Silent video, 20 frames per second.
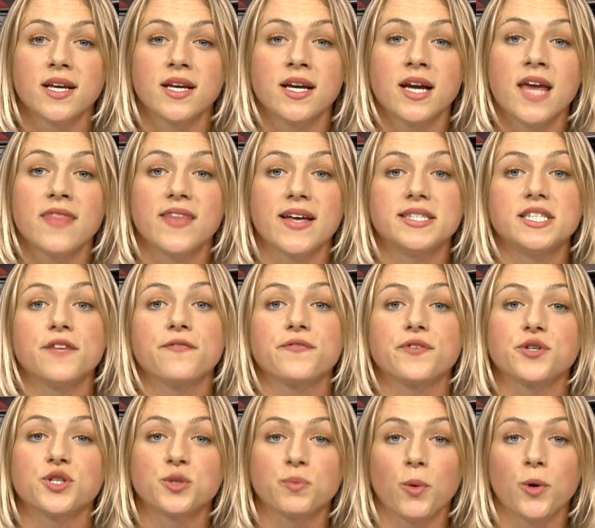That's it for
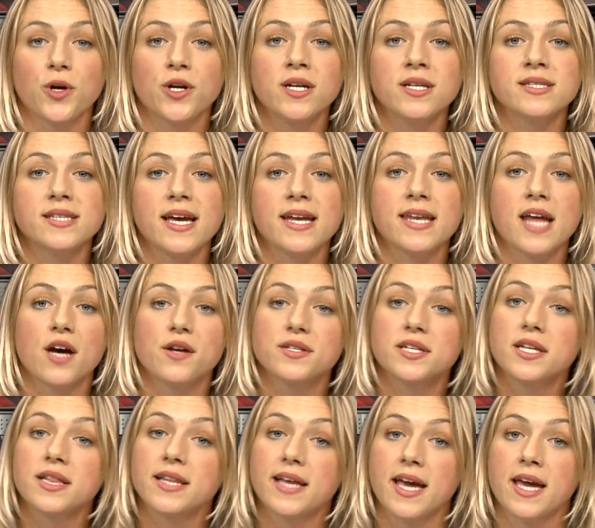sports, and now to
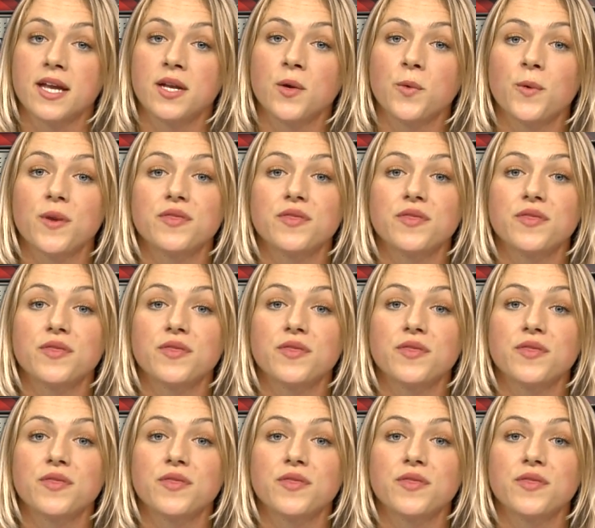Lynn with